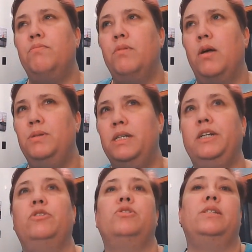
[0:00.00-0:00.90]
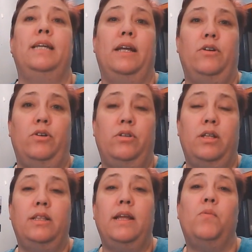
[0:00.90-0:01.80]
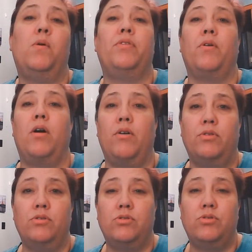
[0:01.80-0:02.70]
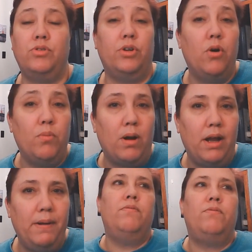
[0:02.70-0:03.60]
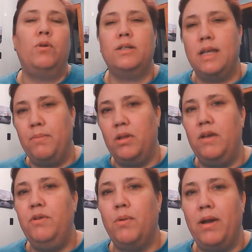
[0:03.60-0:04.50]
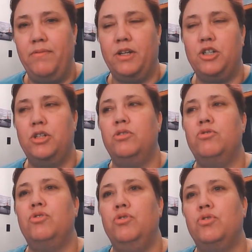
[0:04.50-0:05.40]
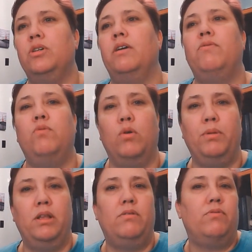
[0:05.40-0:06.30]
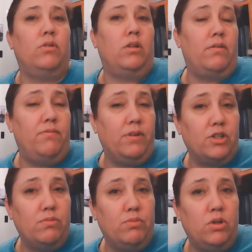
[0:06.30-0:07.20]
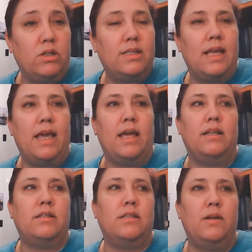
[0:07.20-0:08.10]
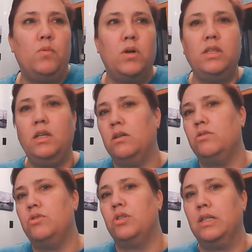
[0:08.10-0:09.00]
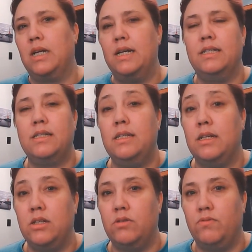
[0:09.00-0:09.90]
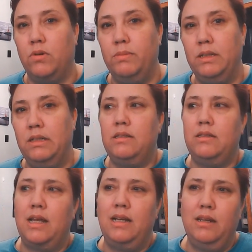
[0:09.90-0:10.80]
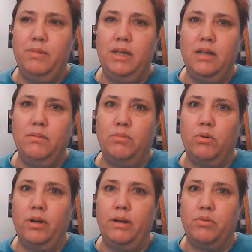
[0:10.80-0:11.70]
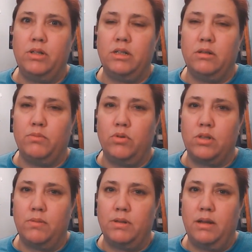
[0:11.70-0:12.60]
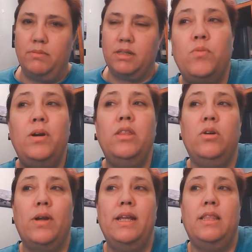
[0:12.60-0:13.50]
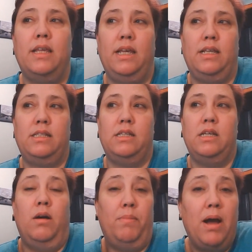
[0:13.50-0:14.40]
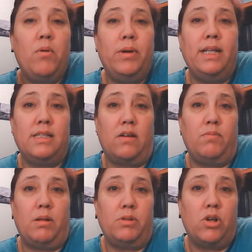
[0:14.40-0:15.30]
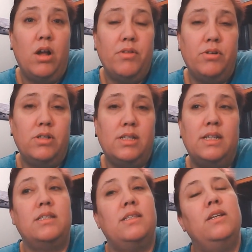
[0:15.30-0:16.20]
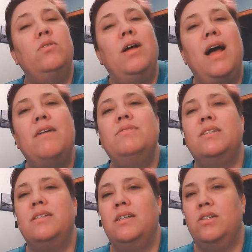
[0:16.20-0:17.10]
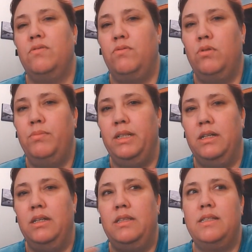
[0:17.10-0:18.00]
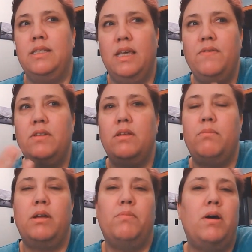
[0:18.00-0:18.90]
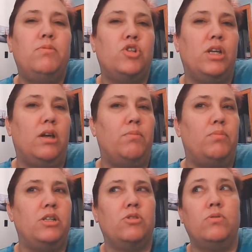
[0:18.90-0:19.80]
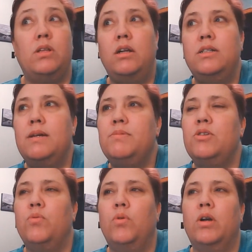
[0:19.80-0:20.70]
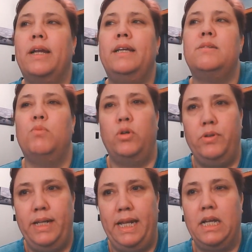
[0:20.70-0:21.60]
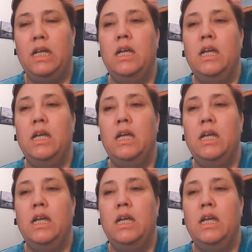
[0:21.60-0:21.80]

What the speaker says: a particular standard that they want their authors to go by. For example, if you write fiction, there's usually a formula for a lot of fiction books, and they want the authors to kind of stick to the formula. That can be kind of boring and predictable sometimes. One of the great things about reading self-published authors is they don't have to stick to the formula that's given to them by a publishing company, so a lot of times their work is more unique.